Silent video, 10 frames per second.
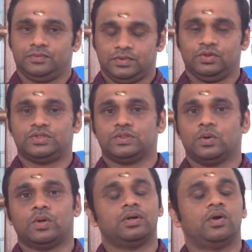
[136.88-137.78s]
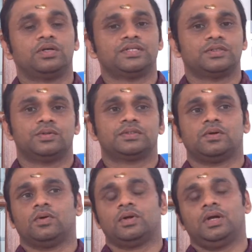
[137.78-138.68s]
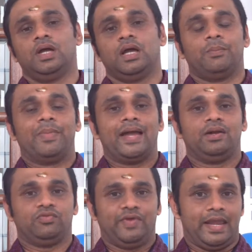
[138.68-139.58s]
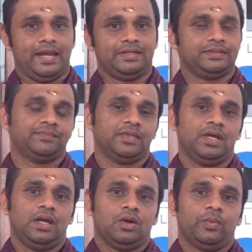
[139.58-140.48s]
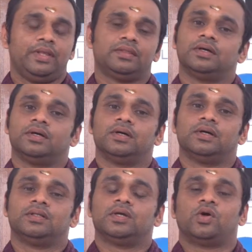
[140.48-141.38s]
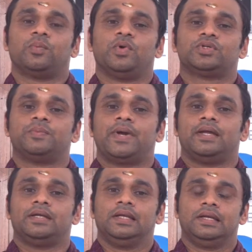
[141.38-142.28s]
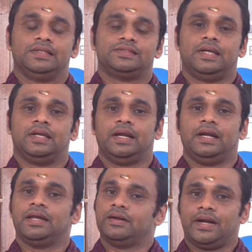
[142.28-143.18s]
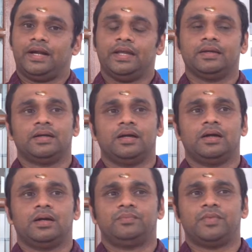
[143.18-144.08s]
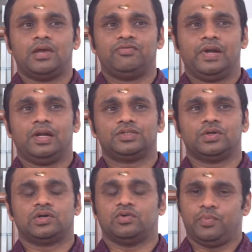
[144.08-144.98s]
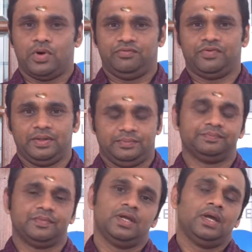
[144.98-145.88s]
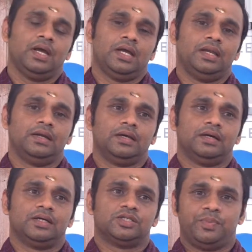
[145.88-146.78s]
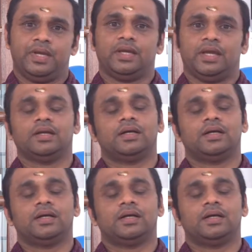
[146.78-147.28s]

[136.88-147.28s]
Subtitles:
good score, not just good score, a band of 8 with the topmost band in listening, reading and writing. I fell short of 0.5 in speaking,